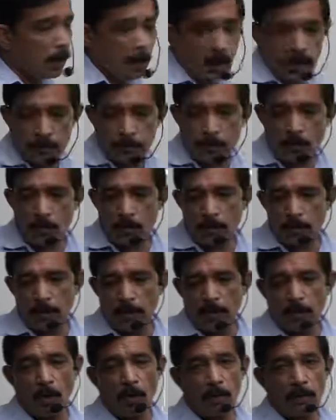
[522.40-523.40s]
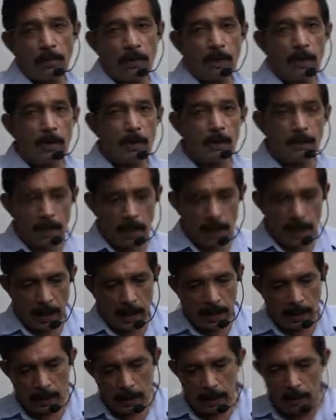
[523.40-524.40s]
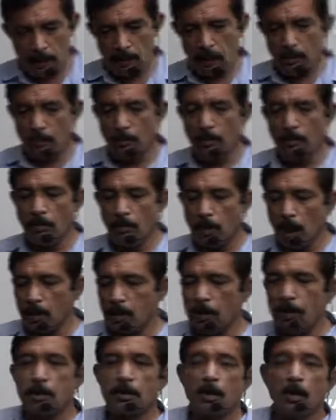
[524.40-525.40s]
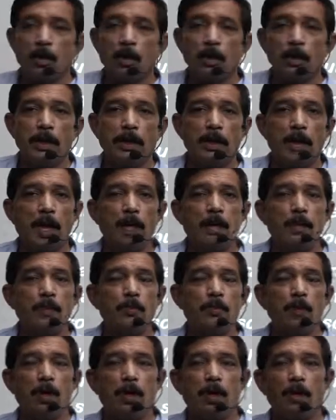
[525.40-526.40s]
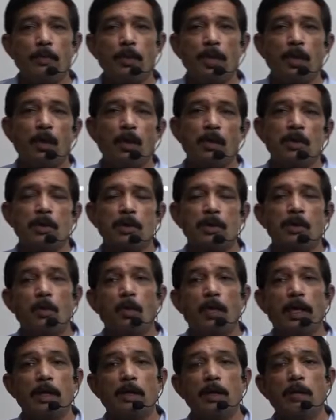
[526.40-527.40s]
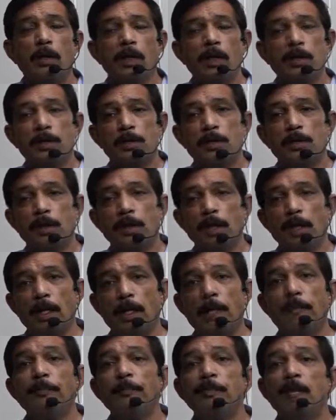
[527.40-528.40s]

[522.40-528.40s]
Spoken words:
has mostly broad plains and marshes along the Iranian border, because snow accumulates over there.